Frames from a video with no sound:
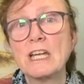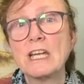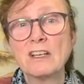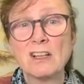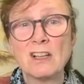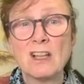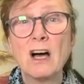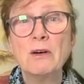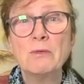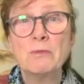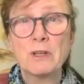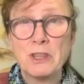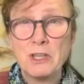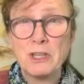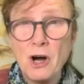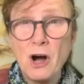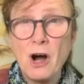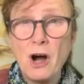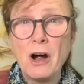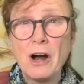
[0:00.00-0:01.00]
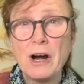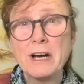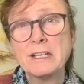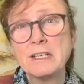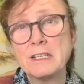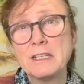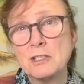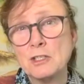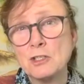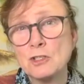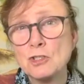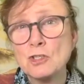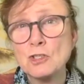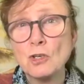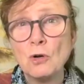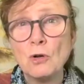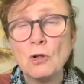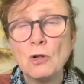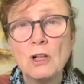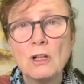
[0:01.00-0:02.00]
a lot with your heart and your
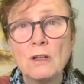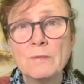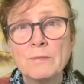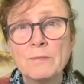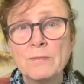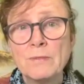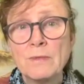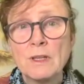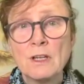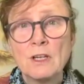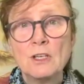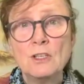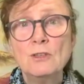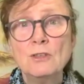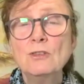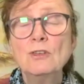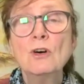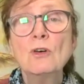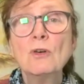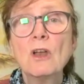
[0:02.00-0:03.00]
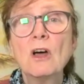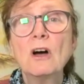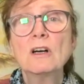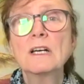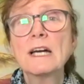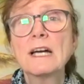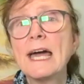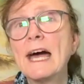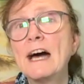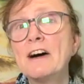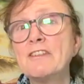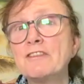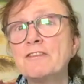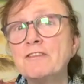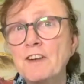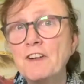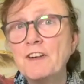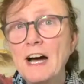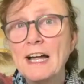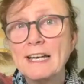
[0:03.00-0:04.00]
soul. You no longer have
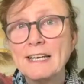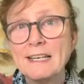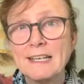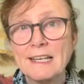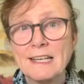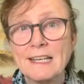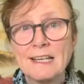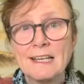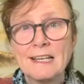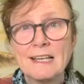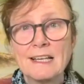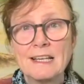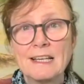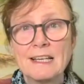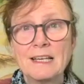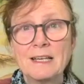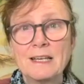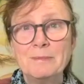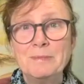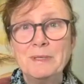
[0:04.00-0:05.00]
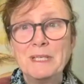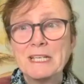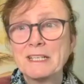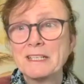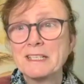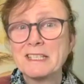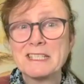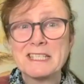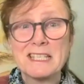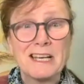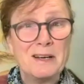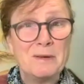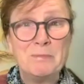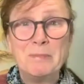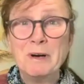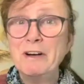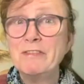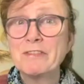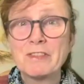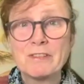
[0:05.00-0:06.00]
fun because
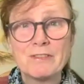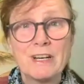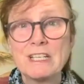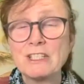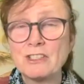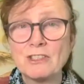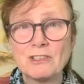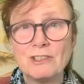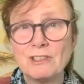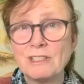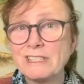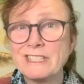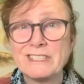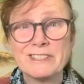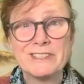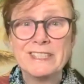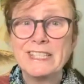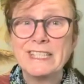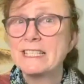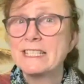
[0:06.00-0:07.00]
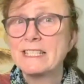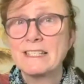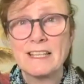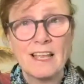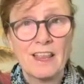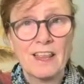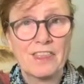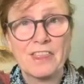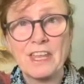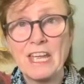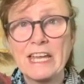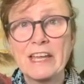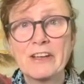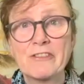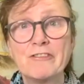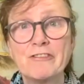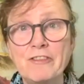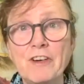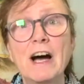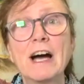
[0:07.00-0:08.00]
above threshold, there is nothing
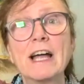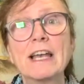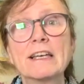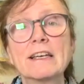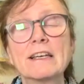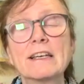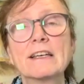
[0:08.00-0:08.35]
fun.